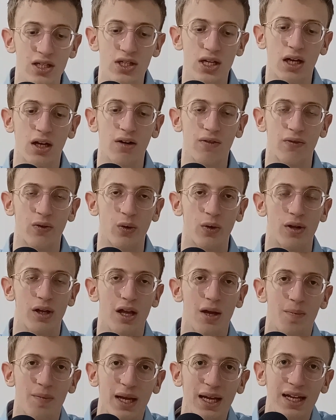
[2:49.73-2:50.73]
Second of all,
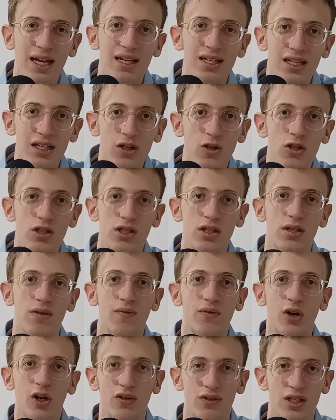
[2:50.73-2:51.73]
by getting users
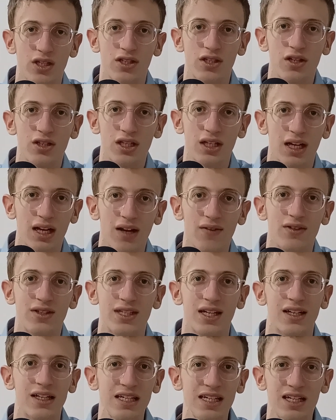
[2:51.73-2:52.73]
involved, it's such a clever
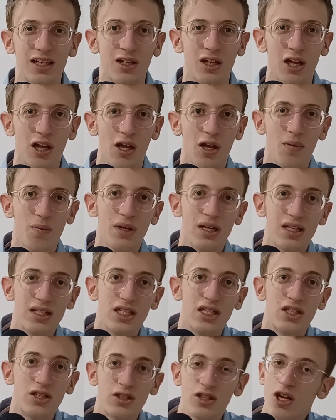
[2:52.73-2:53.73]
technique
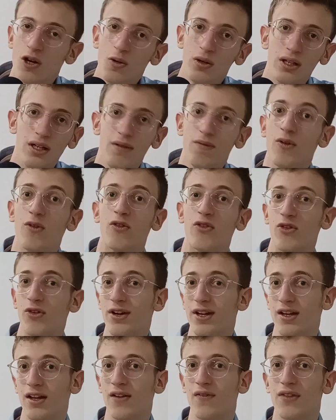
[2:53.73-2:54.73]
because it's totally for
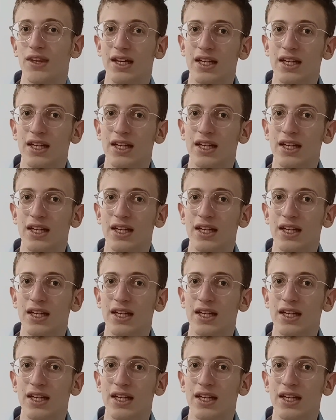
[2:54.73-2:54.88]
free.